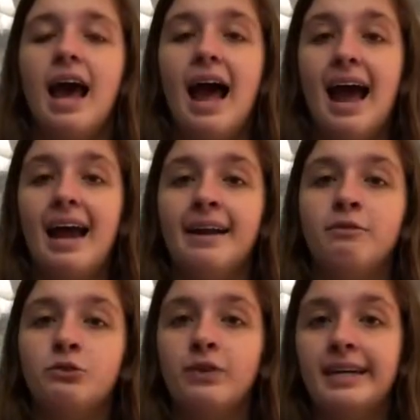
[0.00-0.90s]
And it
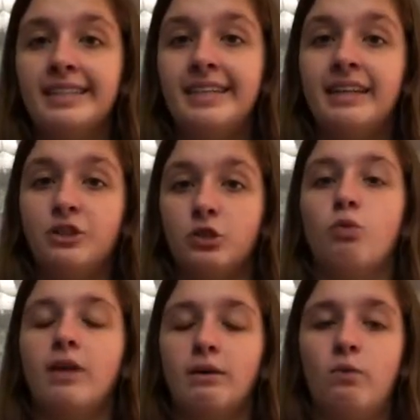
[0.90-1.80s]
was really easy. They just
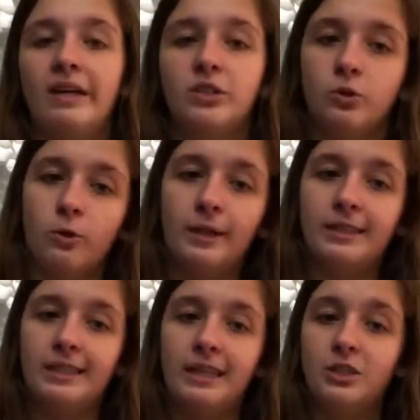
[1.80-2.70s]
wore like white
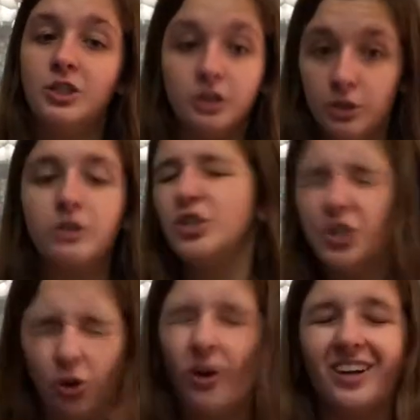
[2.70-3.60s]
shorts, sh sh
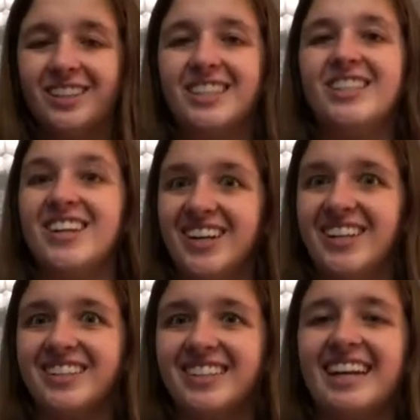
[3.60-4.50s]
short
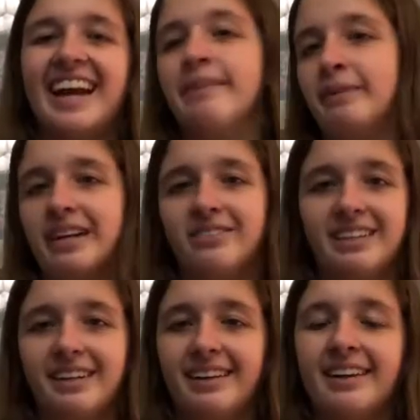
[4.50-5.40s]
shirts. I can't pronounce
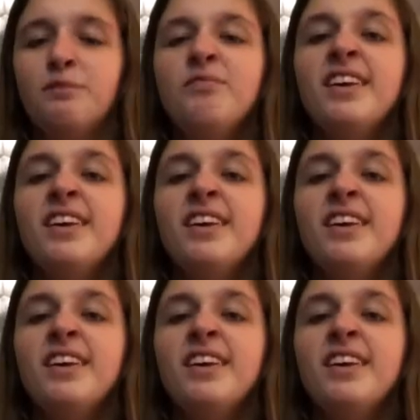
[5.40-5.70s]
anything.